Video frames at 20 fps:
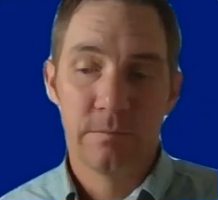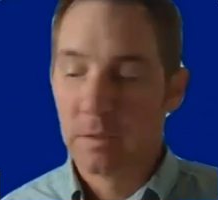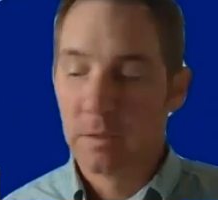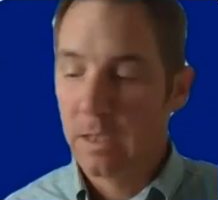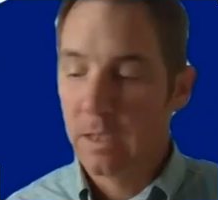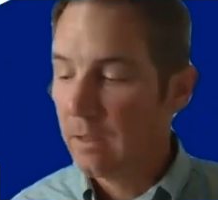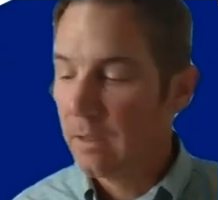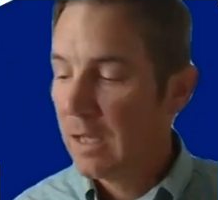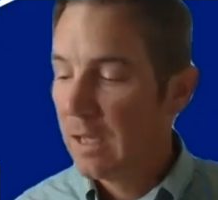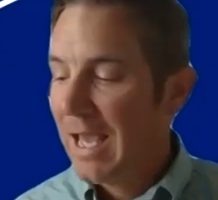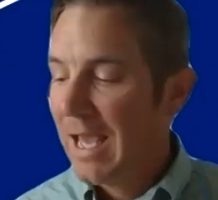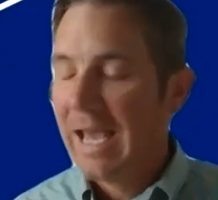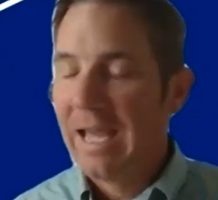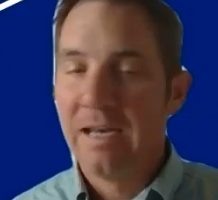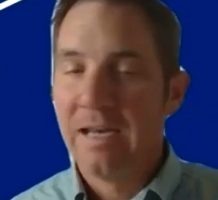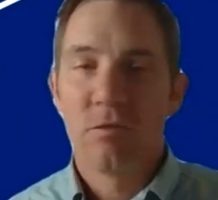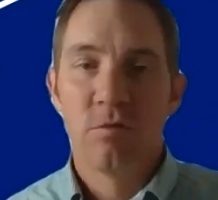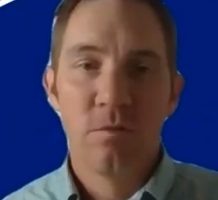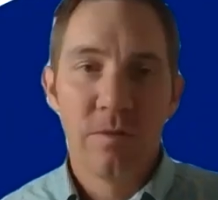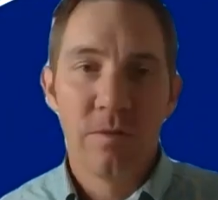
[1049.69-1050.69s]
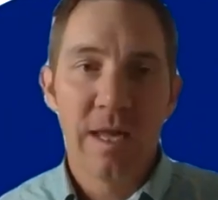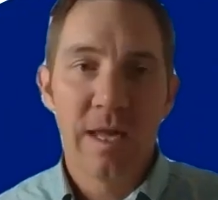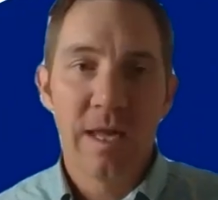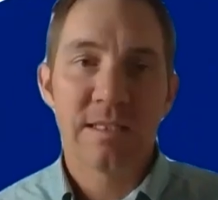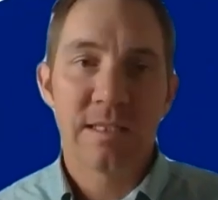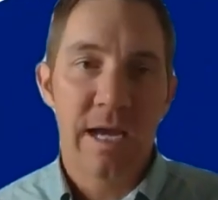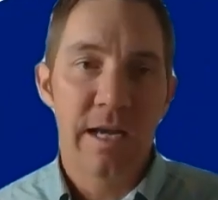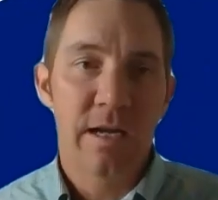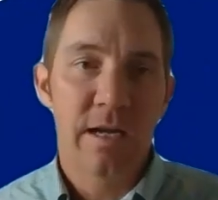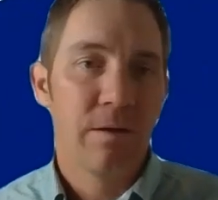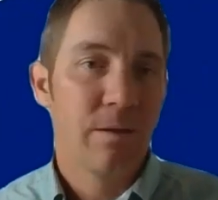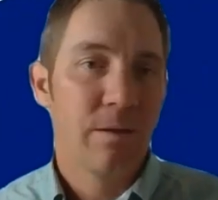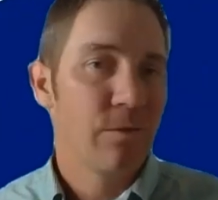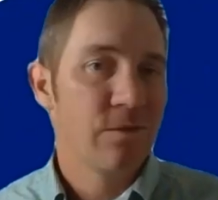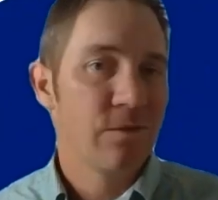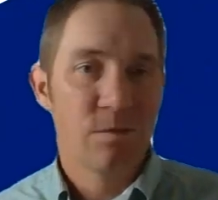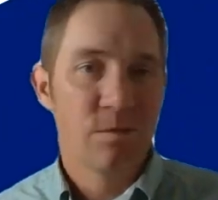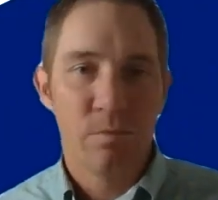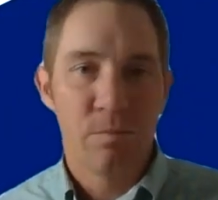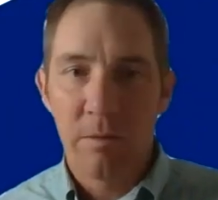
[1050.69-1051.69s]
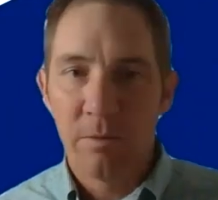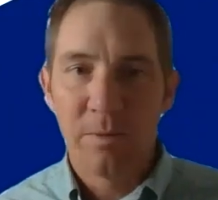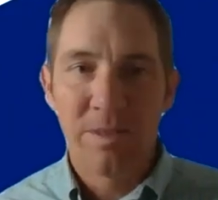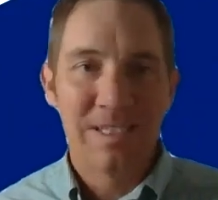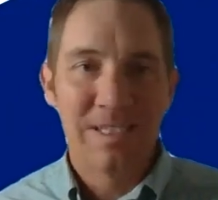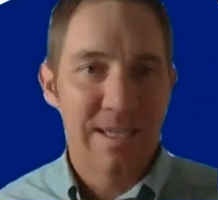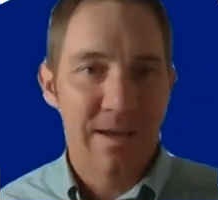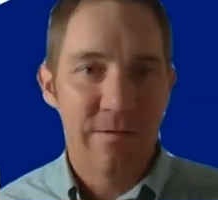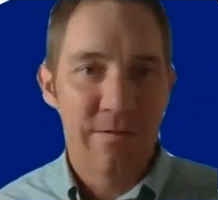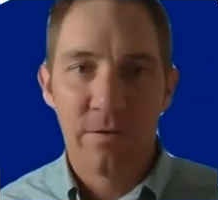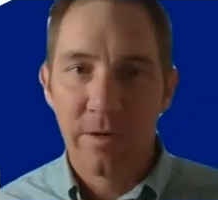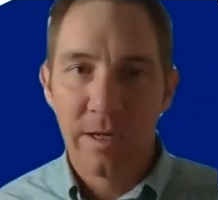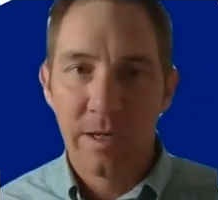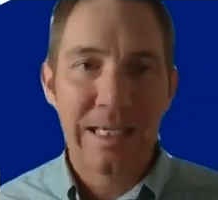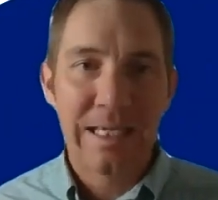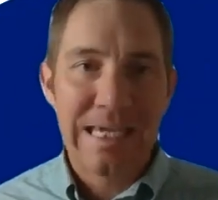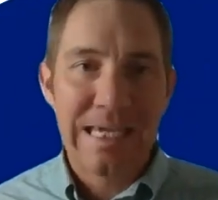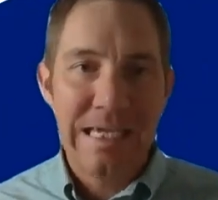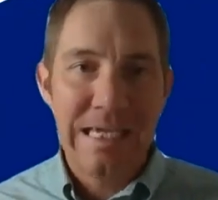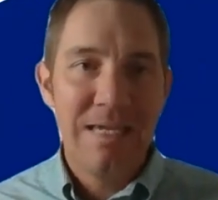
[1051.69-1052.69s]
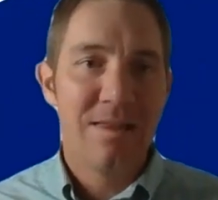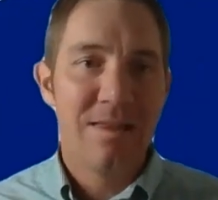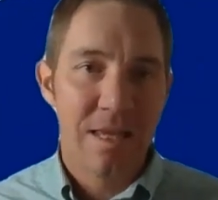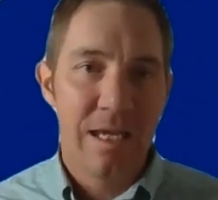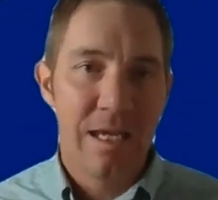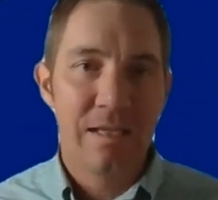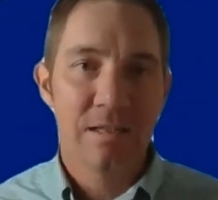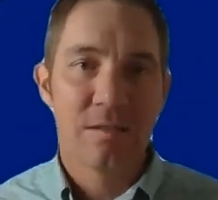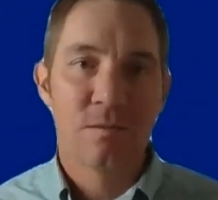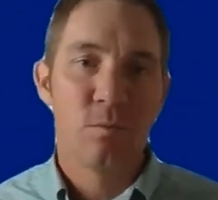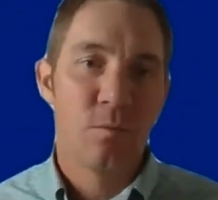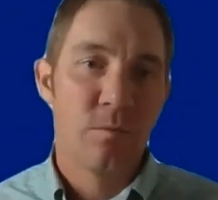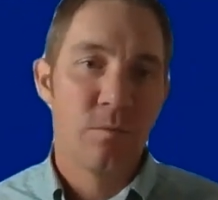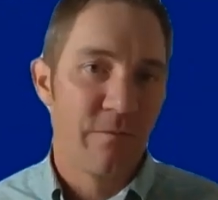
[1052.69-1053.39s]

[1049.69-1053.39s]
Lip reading: Okay. And through that side agreement, there's probably 7 or 8 key things.